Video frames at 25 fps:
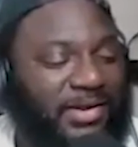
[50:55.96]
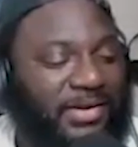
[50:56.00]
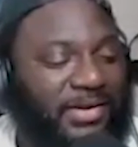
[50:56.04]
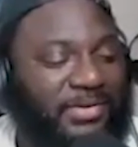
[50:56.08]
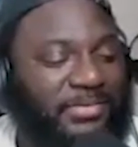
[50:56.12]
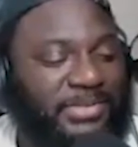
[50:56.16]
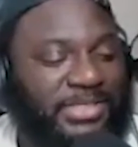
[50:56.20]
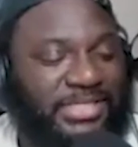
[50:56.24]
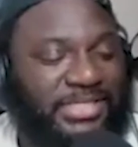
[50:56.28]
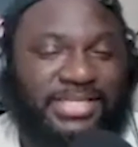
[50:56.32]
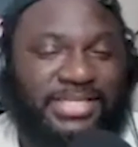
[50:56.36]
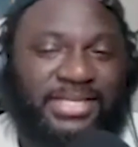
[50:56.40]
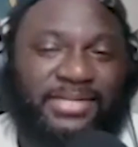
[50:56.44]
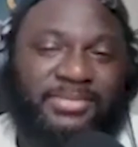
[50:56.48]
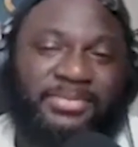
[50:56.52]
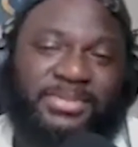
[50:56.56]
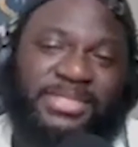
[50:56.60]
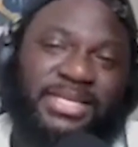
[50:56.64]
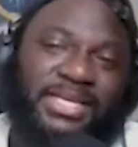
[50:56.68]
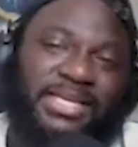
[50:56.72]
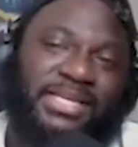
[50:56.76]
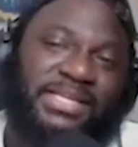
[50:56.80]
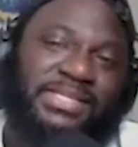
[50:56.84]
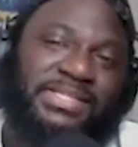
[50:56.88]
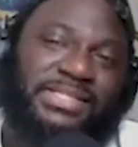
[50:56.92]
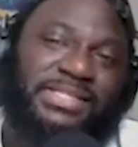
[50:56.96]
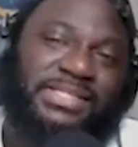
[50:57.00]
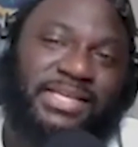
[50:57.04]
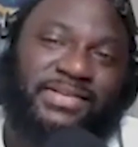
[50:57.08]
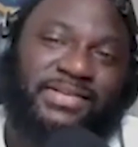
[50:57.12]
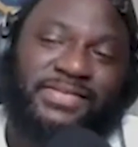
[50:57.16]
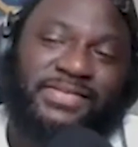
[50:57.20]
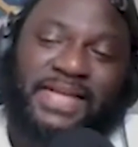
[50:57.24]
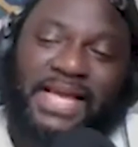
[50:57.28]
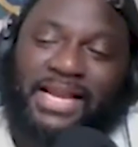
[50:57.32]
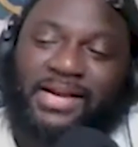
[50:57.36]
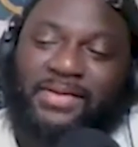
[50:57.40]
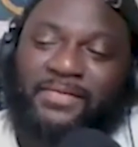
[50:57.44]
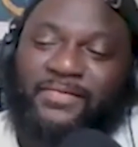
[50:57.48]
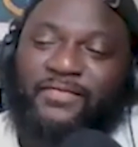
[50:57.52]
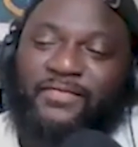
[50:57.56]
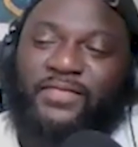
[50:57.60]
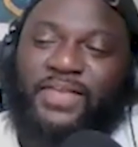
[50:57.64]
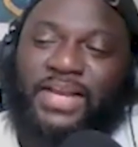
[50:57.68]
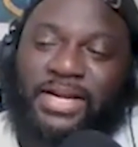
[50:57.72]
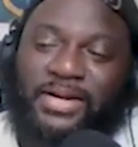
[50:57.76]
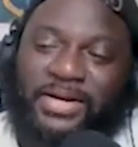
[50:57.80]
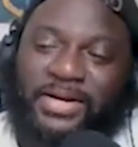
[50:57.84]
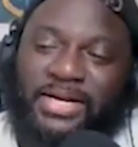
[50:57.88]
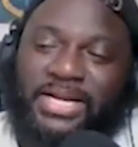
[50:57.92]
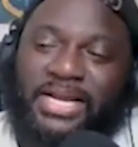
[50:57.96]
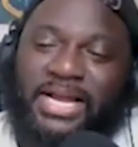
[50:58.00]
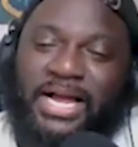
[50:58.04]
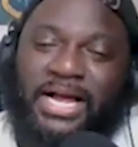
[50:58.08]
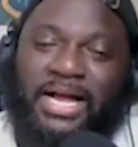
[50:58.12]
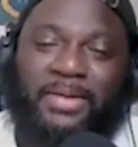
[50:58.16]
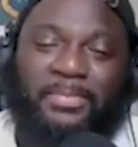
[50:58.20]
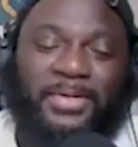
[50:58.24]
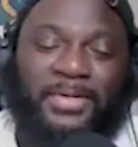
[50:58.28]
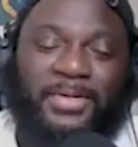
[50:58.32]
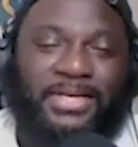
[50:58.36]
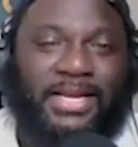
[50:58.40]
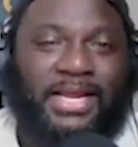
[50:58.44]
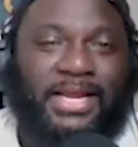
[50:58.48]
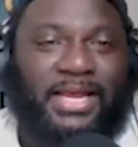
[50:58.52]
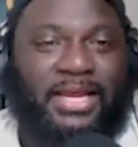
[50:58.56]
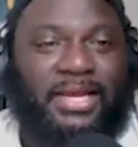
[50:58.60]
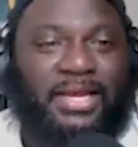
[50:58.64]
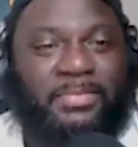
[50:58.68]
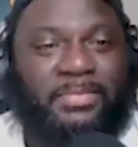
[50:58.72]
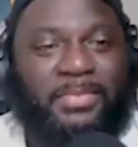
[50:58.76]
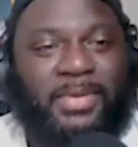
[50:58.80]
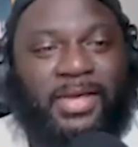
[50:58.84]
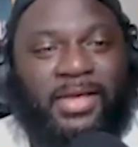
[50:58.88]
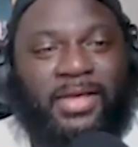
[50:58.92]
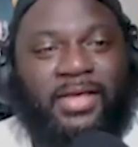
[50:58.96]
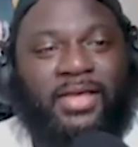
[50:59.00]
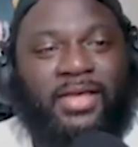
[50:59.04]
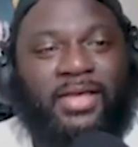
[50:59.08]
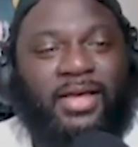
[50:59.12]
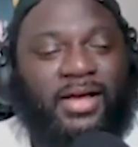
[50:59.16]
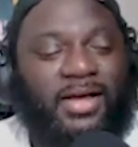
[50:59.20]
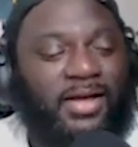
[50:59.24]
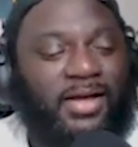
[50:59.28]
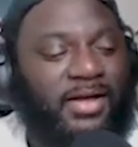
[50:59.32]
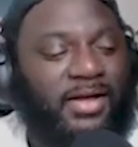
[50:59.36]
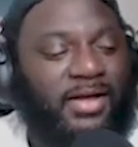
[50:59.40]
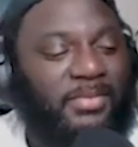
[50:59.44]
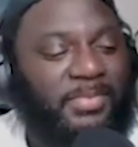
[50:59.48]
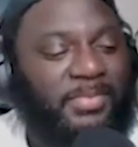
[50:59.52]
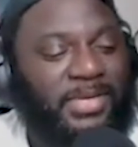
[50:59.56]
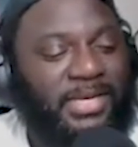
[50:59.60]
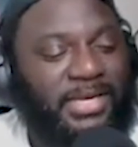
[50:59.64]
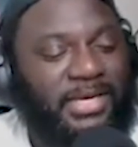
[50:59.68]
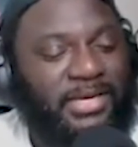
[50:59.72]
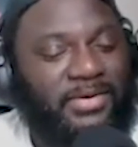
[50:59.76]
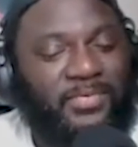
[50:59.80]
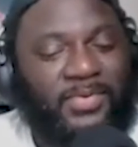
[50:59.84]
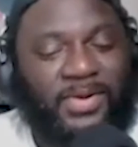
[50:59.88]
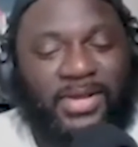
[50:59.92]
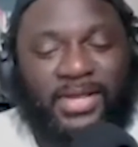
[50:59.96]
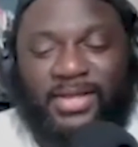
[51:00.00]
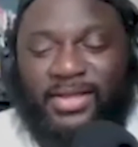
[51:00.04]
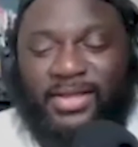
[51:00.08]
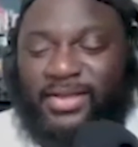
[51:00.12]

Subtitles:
except Steve. Steve got a very common name. But anyway.